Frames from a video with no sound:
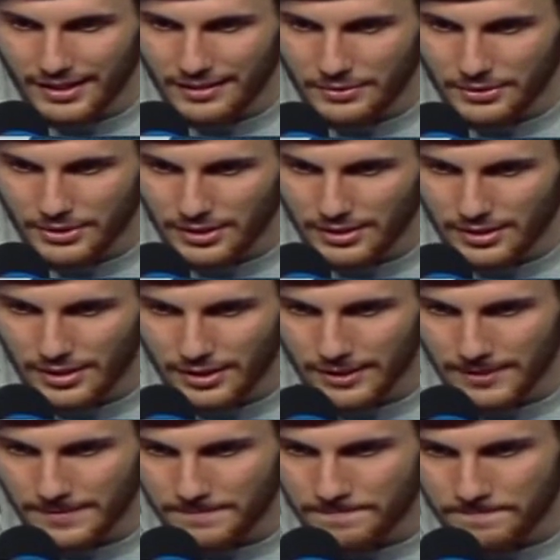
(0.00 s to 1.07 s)
it was just
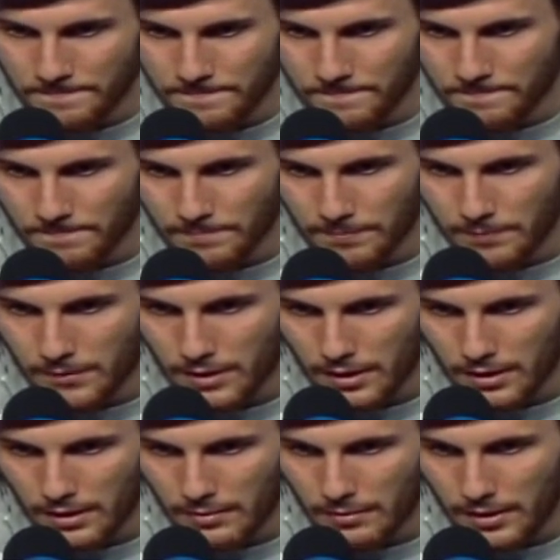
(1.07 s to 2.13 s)

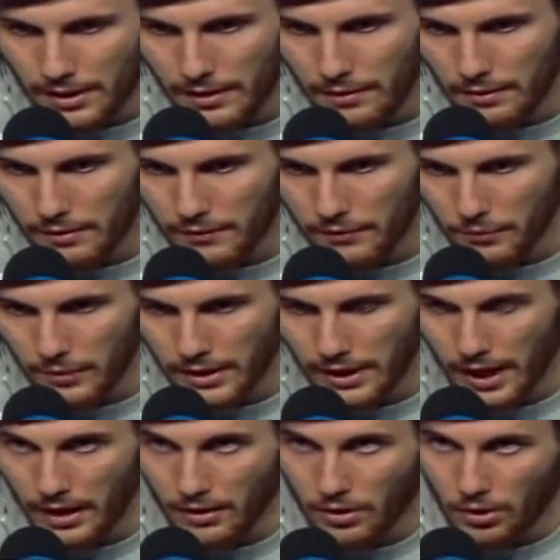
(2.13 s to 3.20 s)
if we
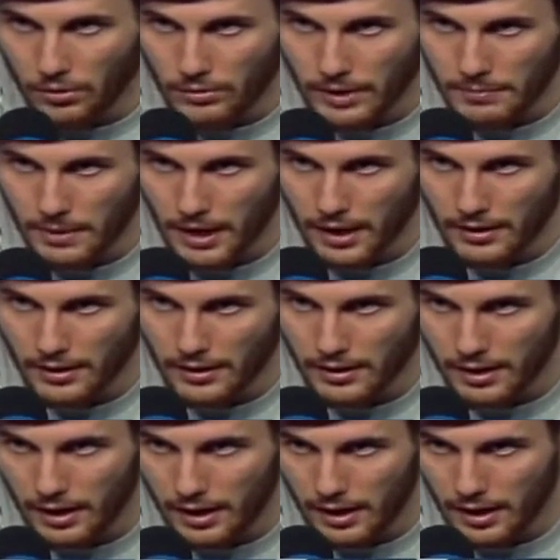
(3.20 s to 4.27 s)
got a long rebound,
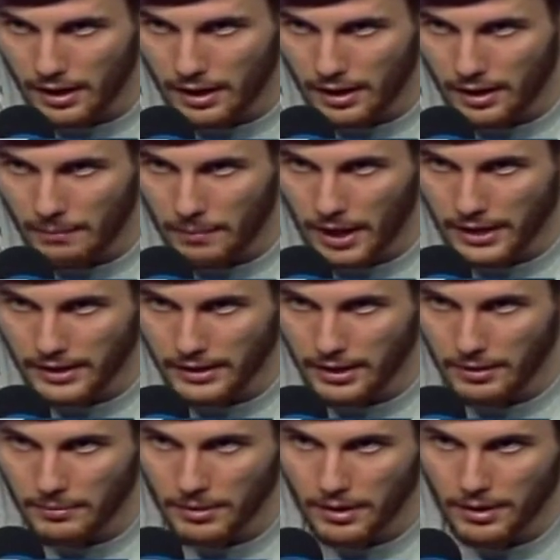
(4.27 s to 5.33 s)
and I bodied
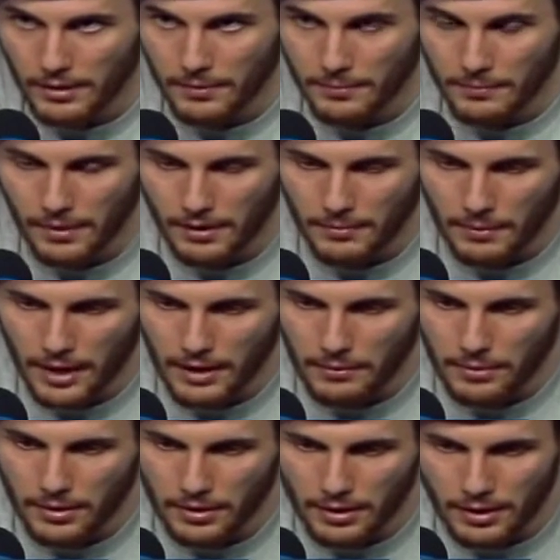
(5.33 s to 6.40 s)
up
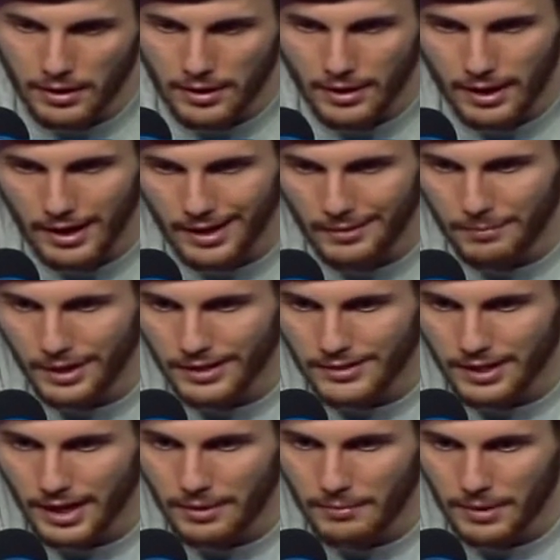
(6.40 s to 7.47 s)
Hayward. And by the
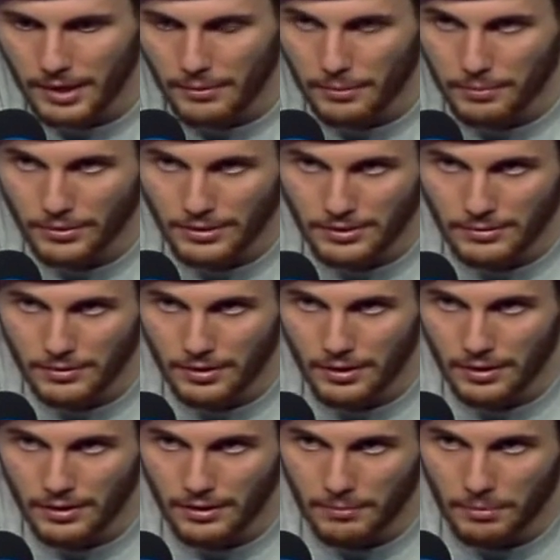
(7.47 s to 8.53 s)
time Hayward put
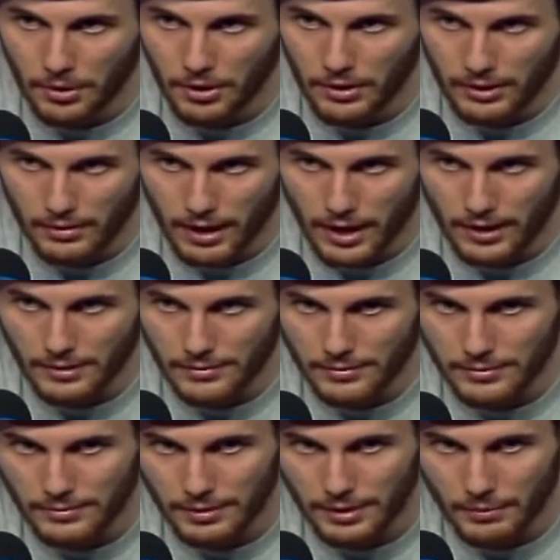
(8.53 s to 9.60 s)
the ball on the ground, it
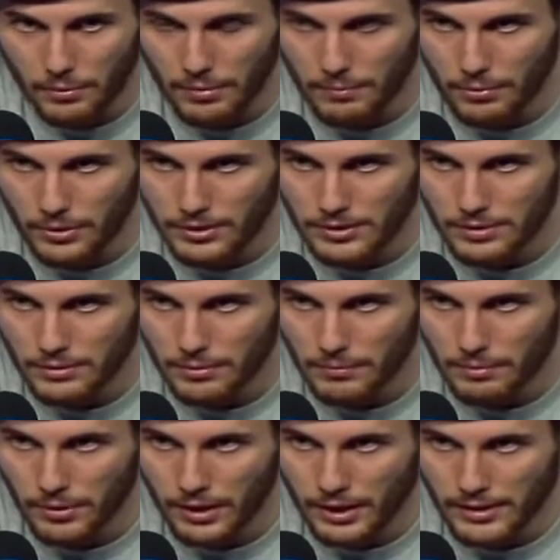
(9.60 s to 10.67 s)
was like 1.2,
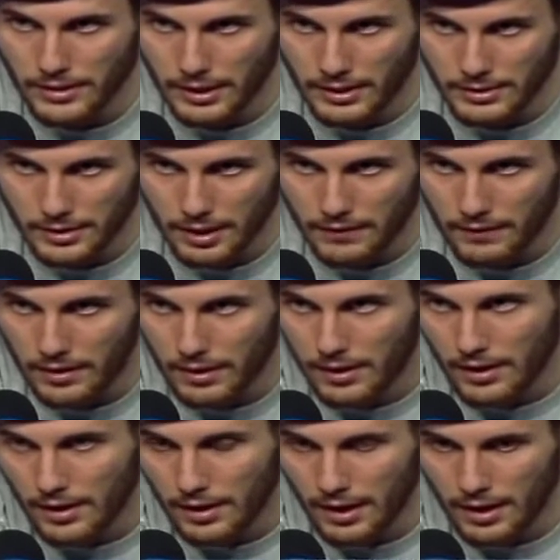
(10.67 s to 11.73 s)
1.8 seconds left.
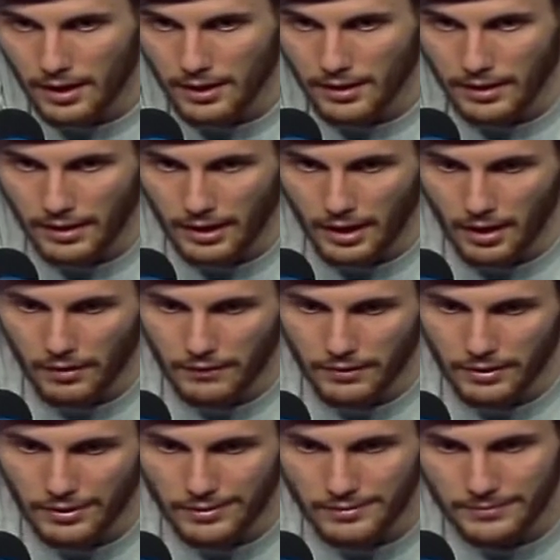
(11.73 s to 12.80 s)
And they got
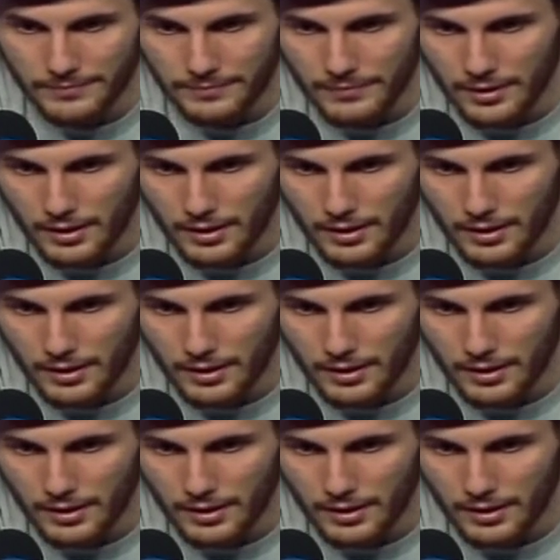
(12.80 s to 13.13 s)
off a